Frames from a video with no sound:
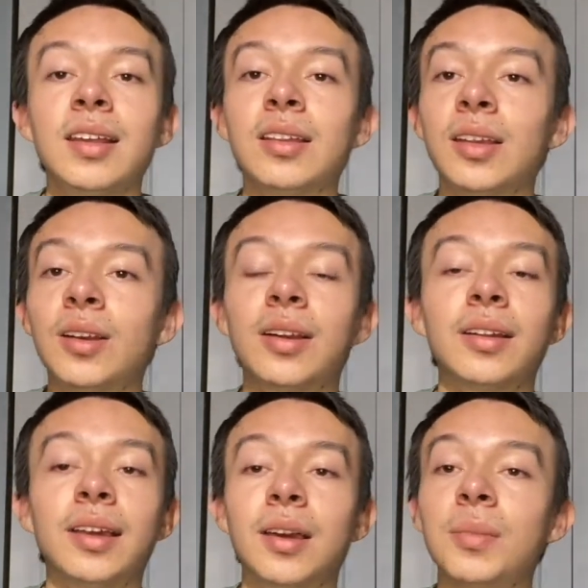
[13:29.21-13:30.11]

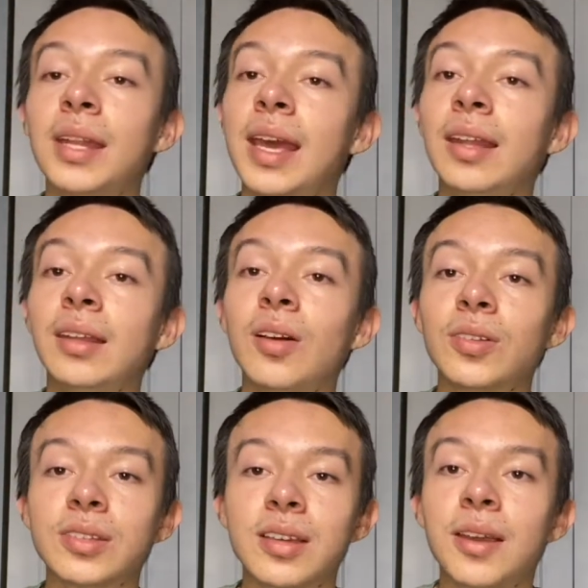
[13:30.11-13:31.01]
they come in handy all
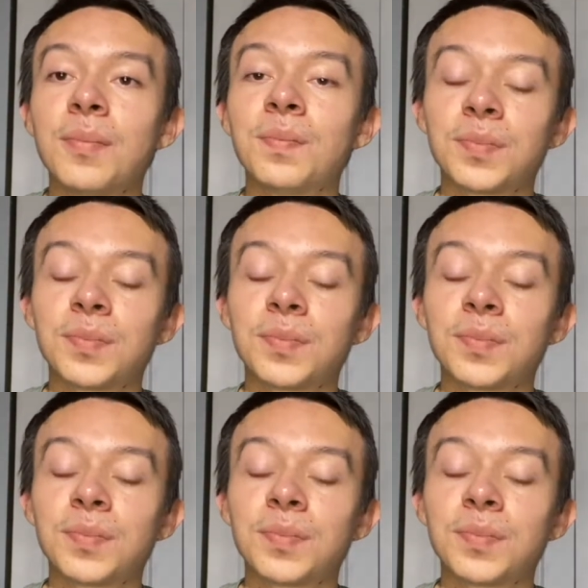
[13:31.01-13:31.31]
the time.